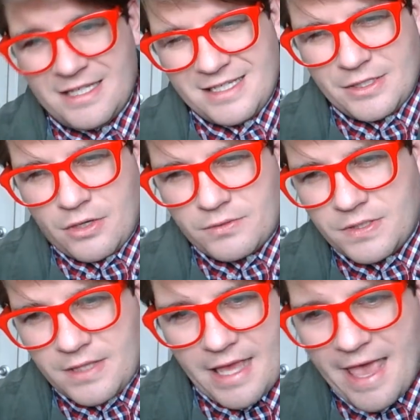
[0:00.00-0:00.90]
you know, to
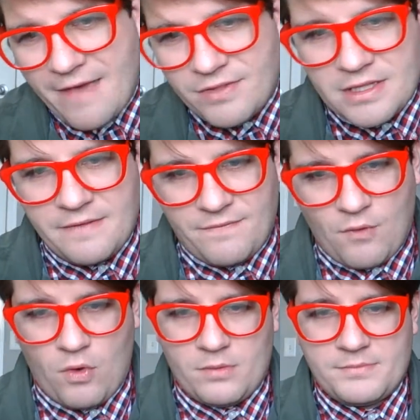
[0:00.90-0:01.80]
the heavenly
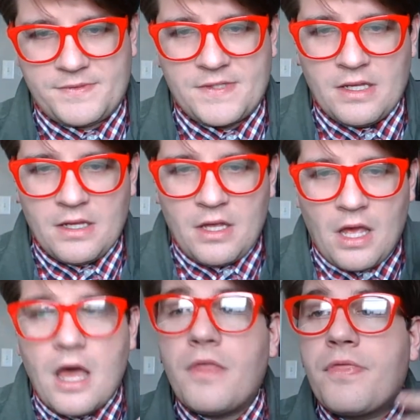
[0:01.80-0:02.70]
forms
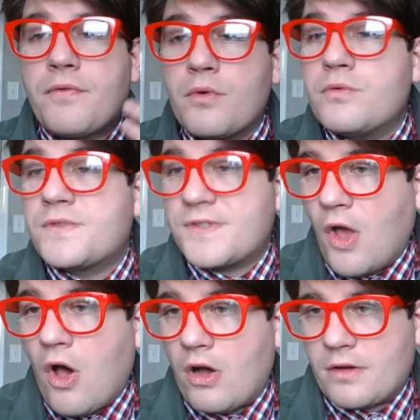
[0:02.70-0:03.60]
uh, through
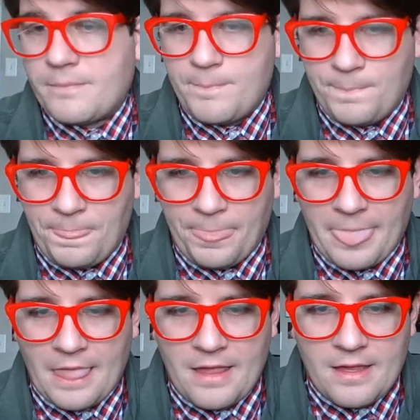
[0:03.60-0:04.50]
song.
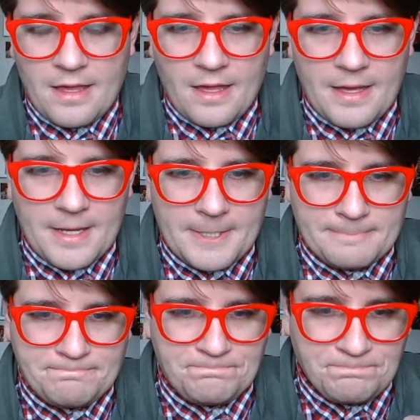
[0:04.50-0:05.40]

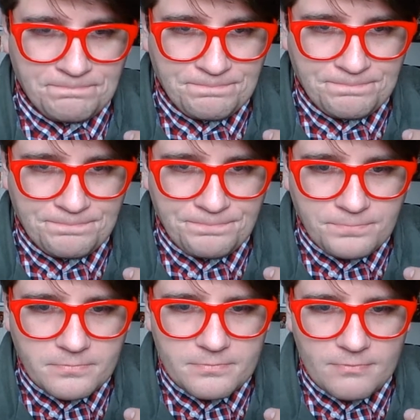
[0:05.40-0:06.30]
Um,
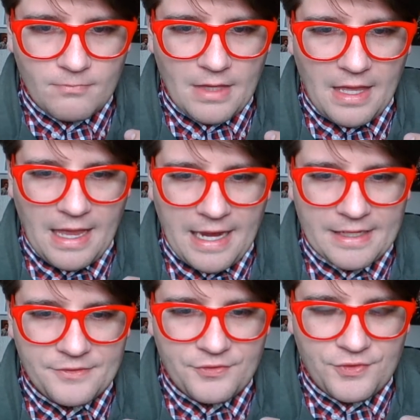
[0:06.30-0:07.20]

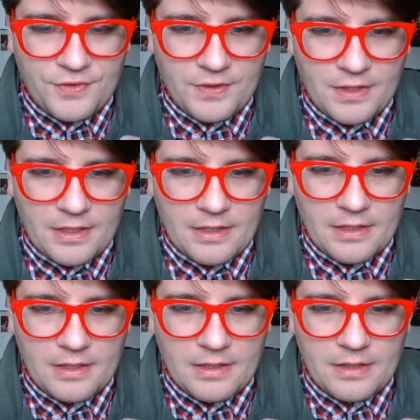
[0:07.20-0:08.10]
and
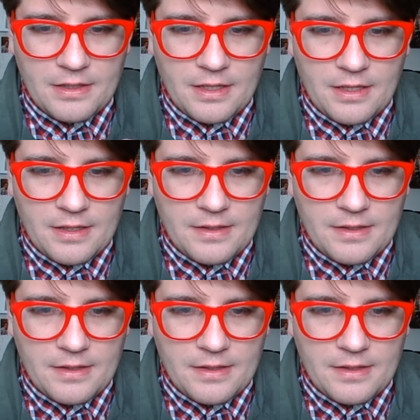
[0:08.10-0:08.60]
uh,